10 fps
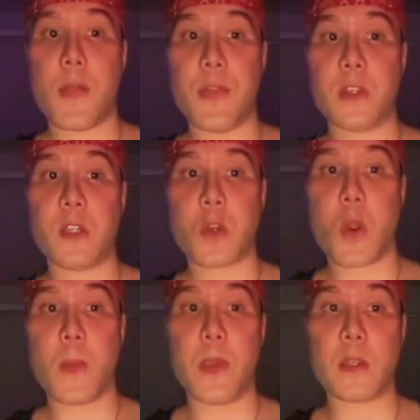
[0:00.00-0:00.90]
This is
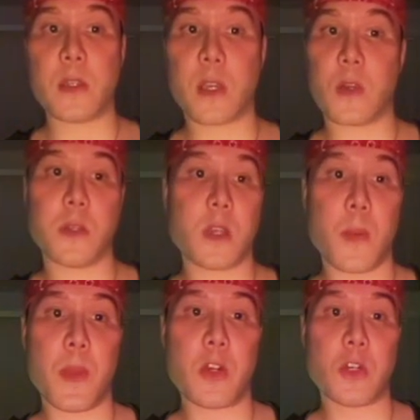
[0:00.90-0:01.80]
going to be a sickle
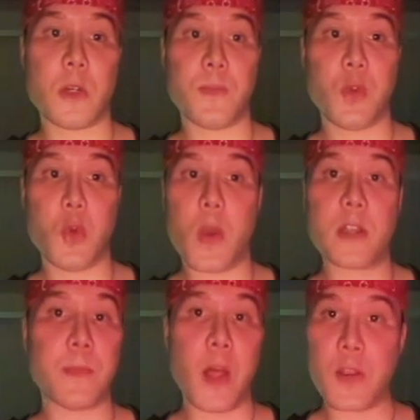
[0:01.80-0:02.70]
cell patient who
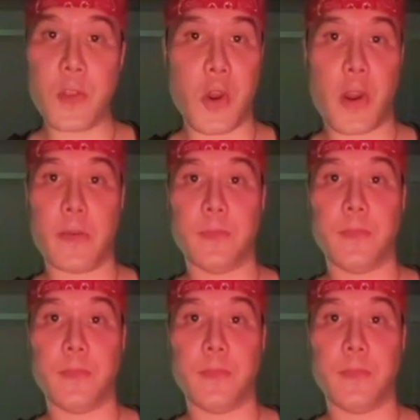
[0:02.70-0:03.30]
has blood in the urine.